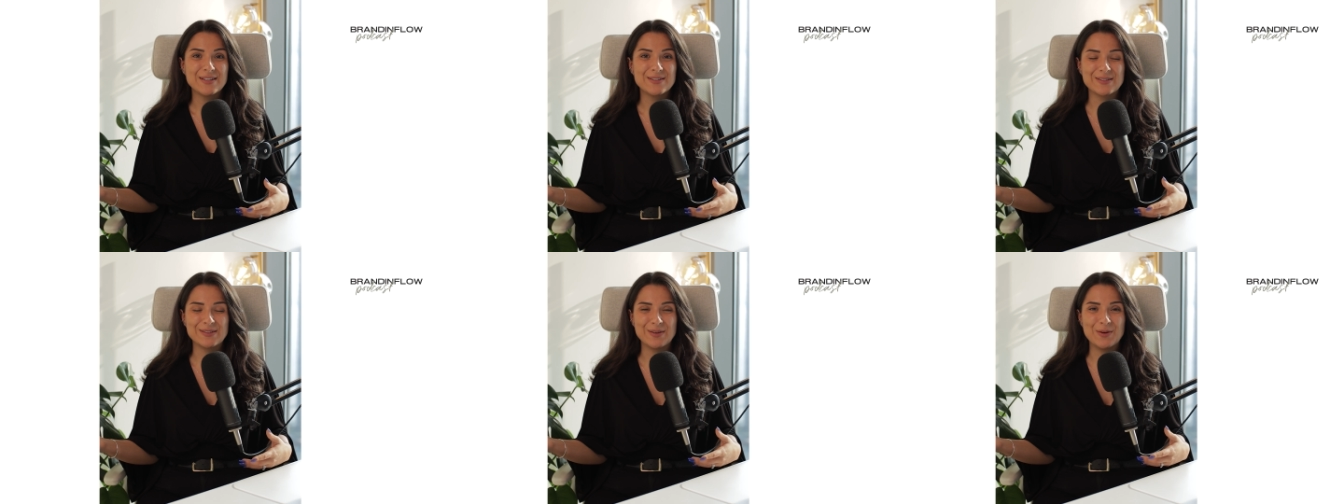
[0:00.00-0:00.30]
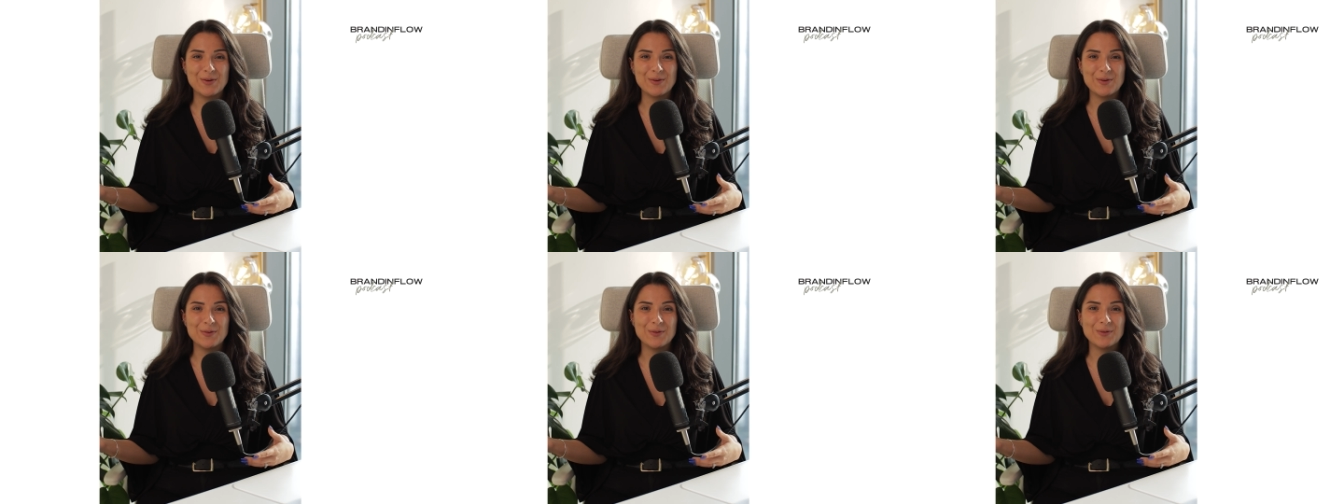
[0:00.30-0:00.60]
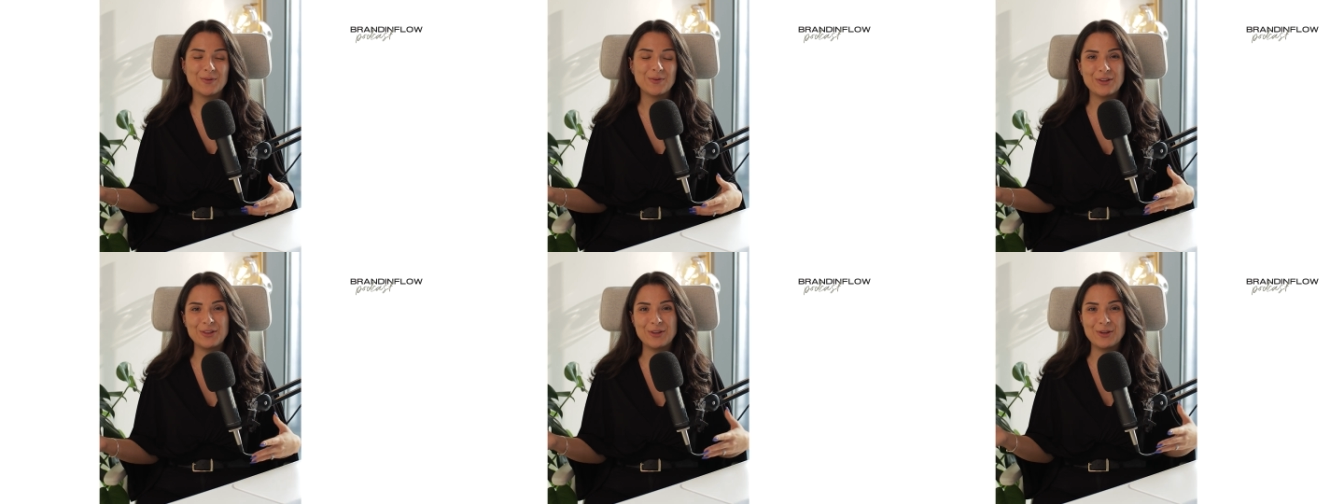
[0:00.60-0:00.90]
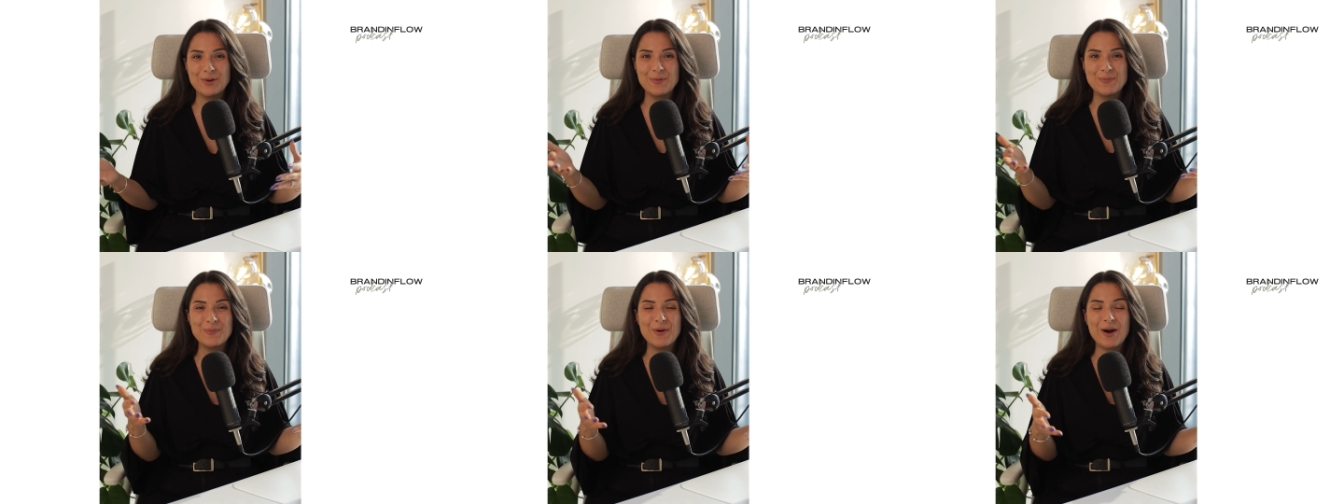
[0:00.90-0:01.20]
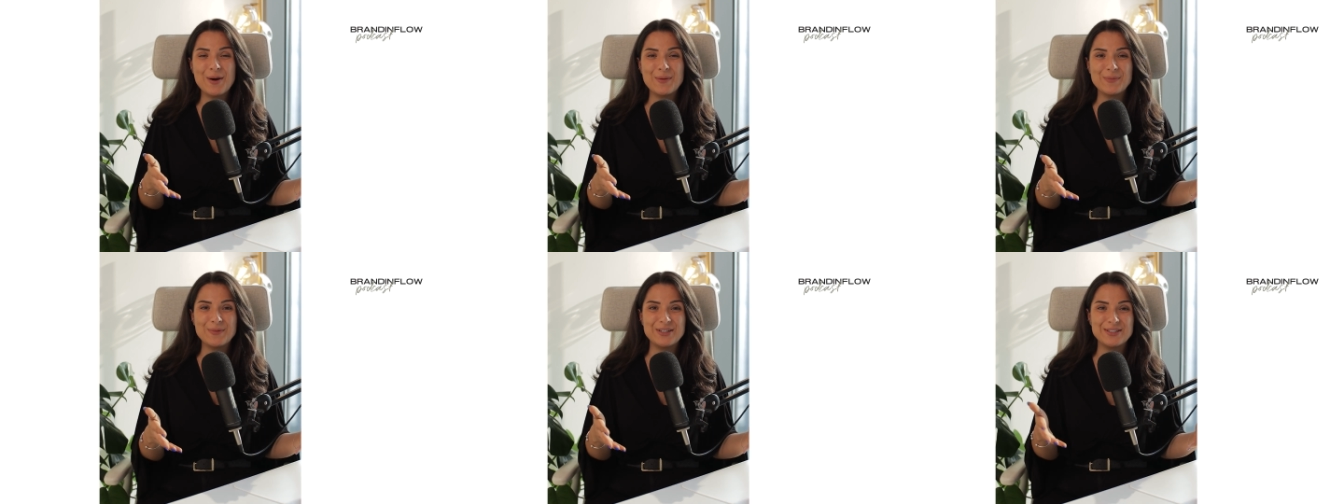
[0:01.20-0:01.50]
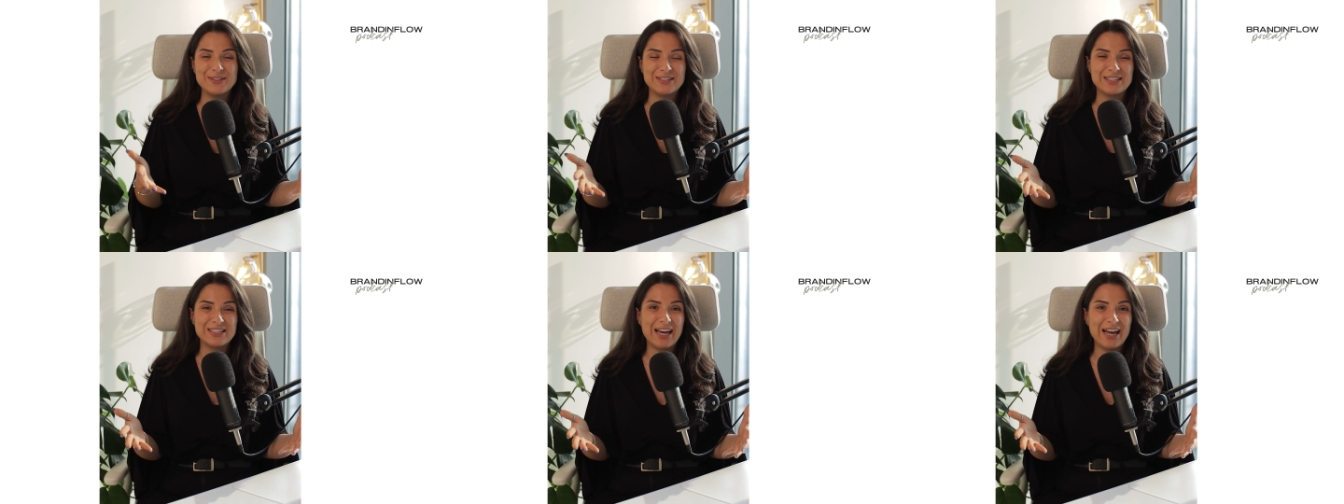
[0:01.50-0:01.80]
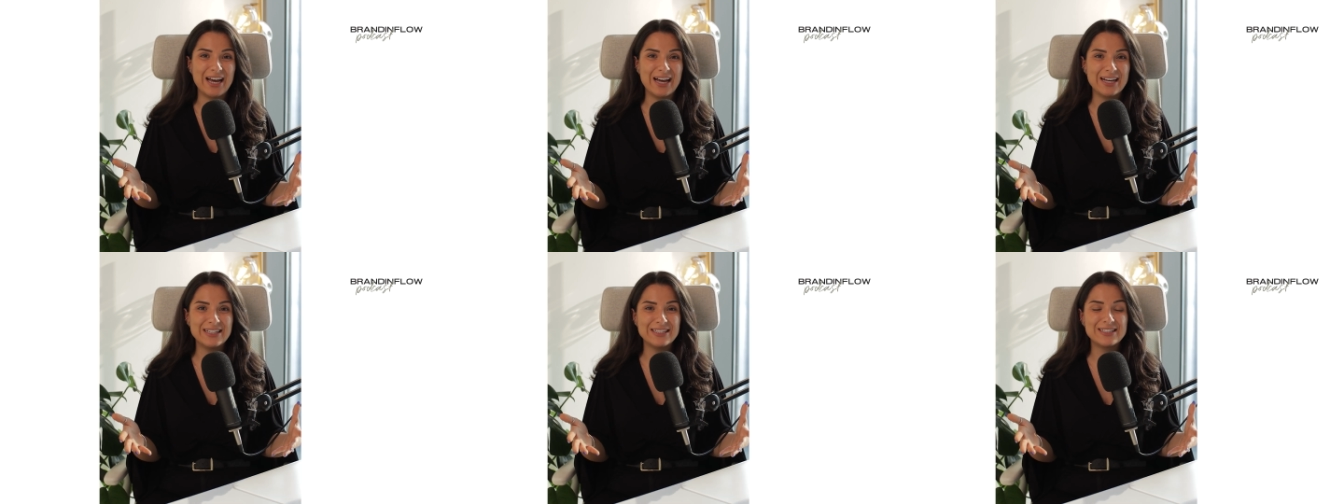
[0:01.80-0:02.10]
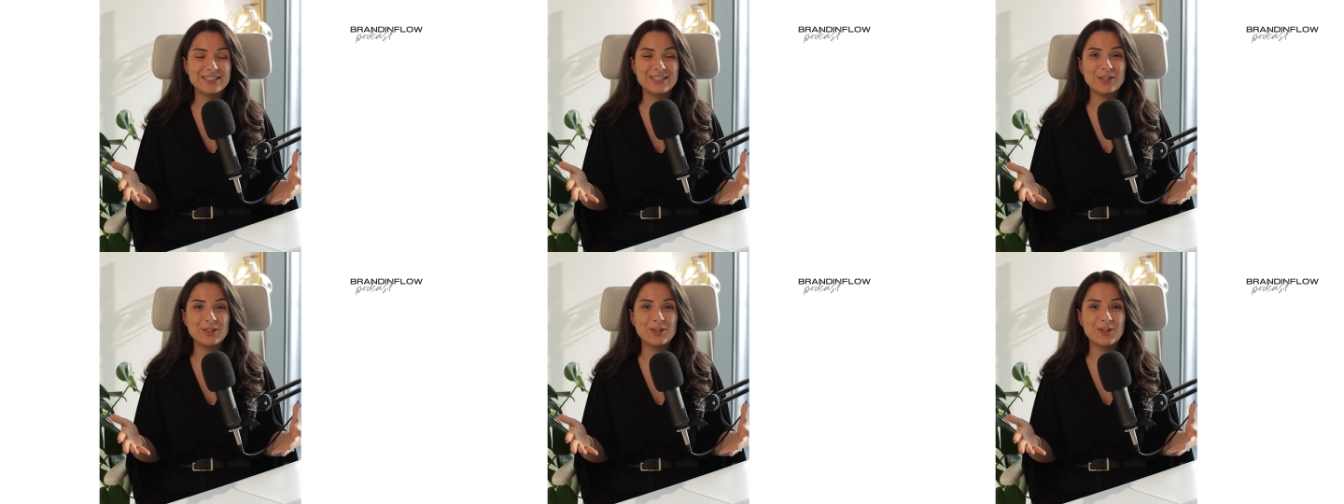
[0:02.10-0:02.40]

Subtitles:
So with your mom and your dad,